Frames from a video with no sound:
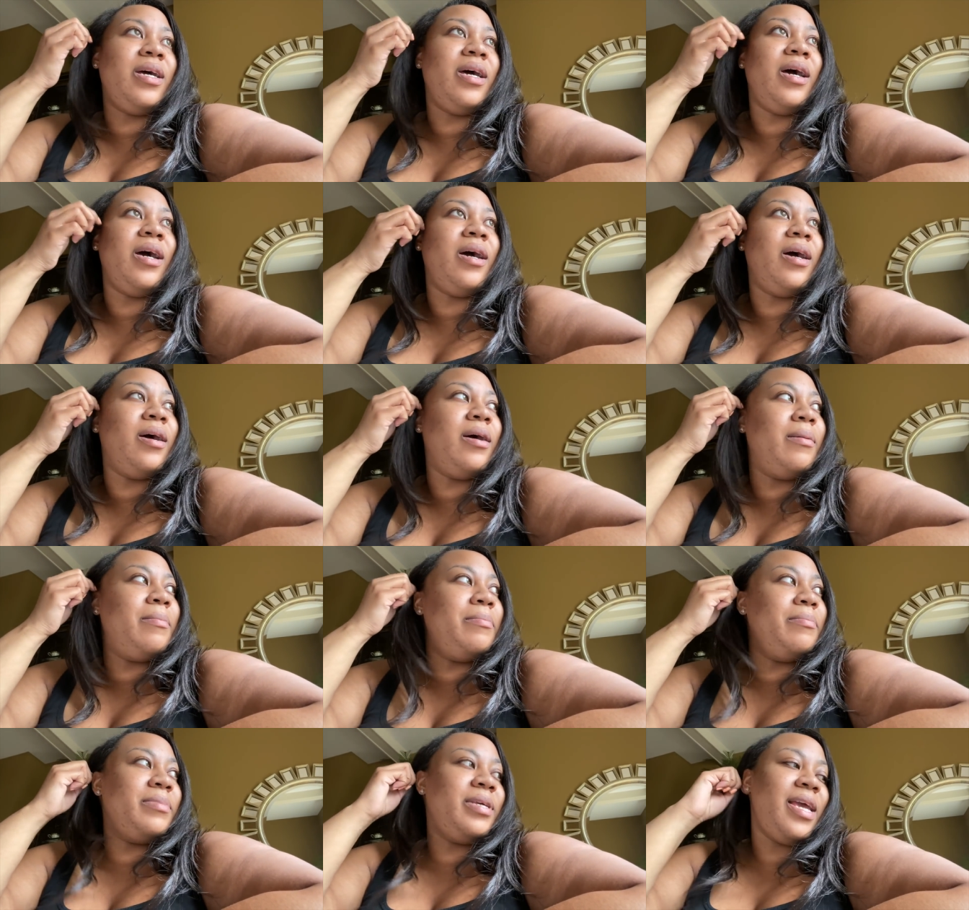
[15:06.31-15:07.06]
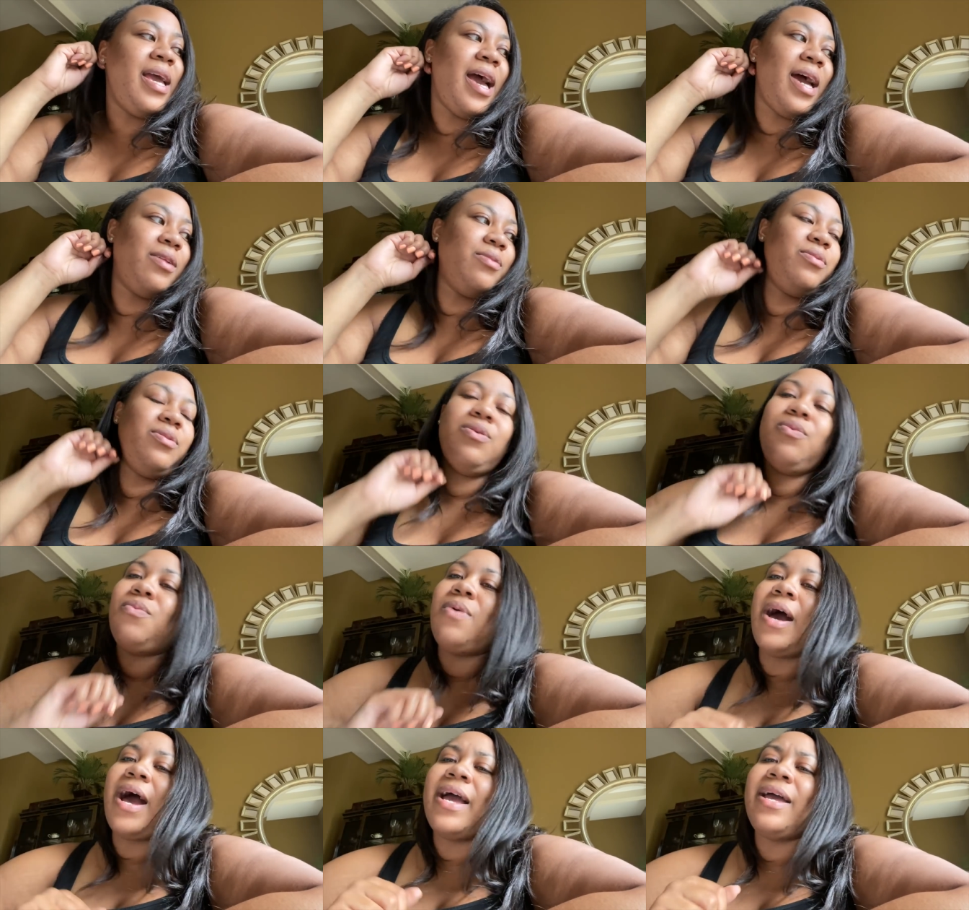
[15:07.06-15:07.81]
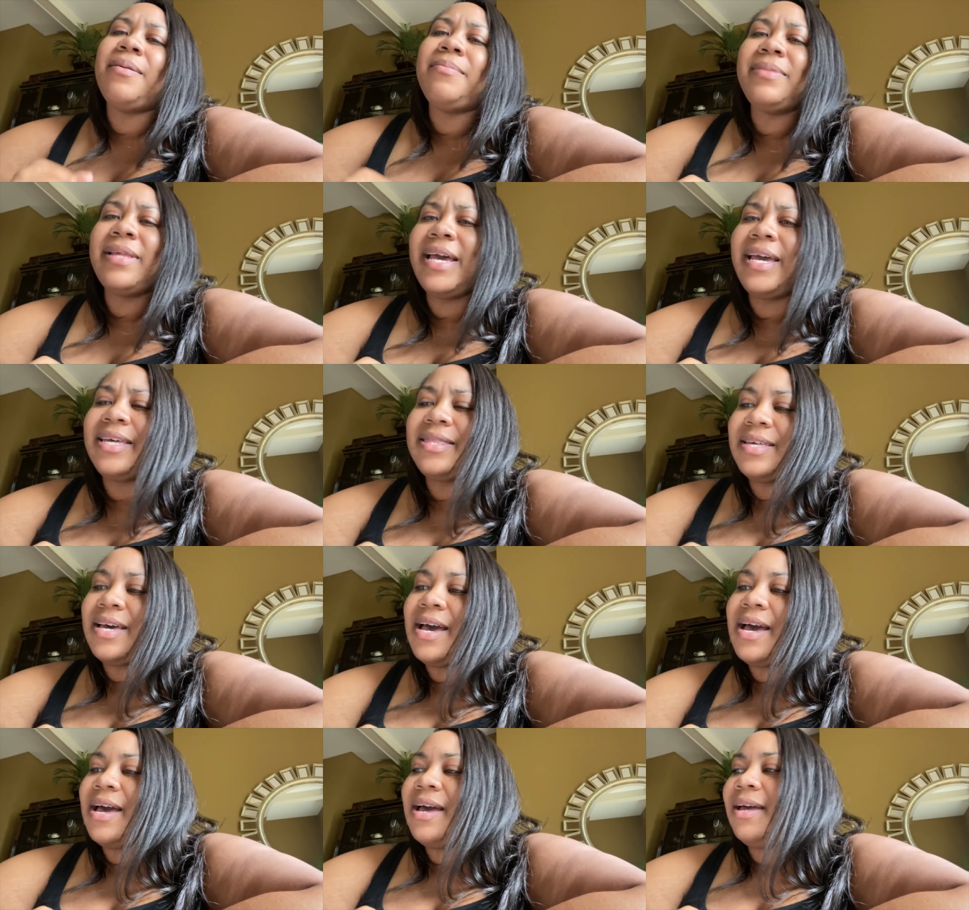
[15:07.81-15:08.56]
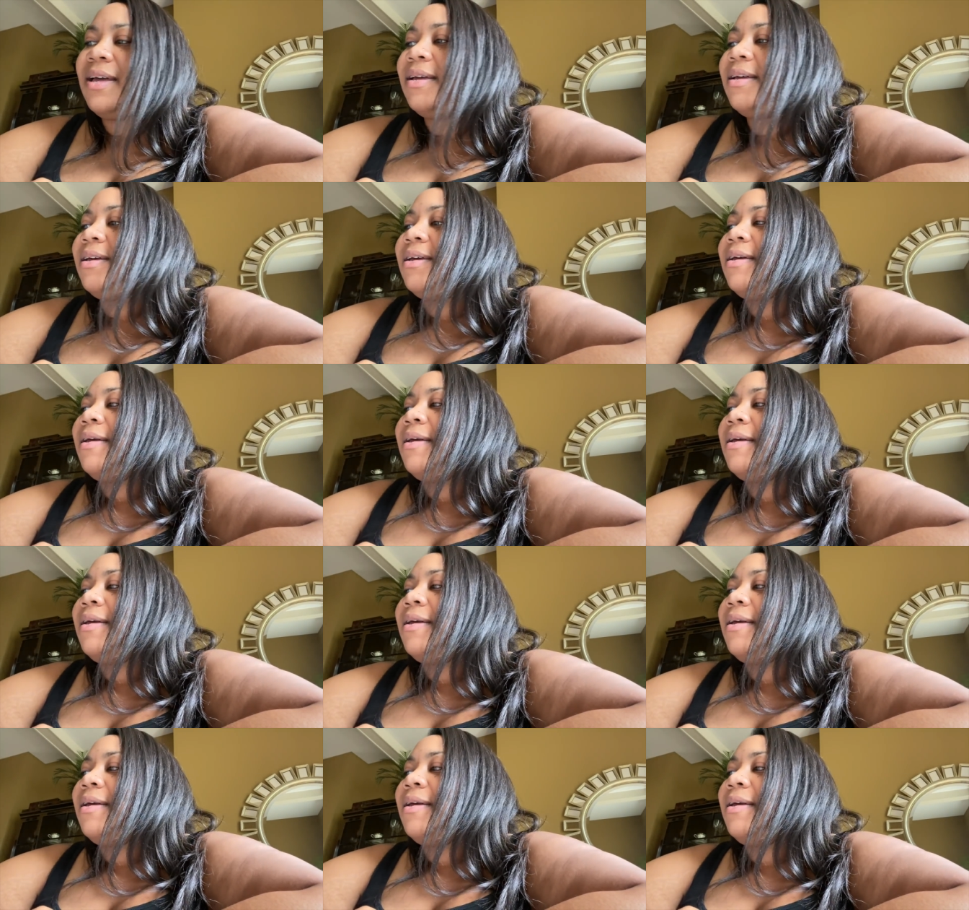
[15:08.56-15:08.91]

Um, yeah, I don't know why I'm like that,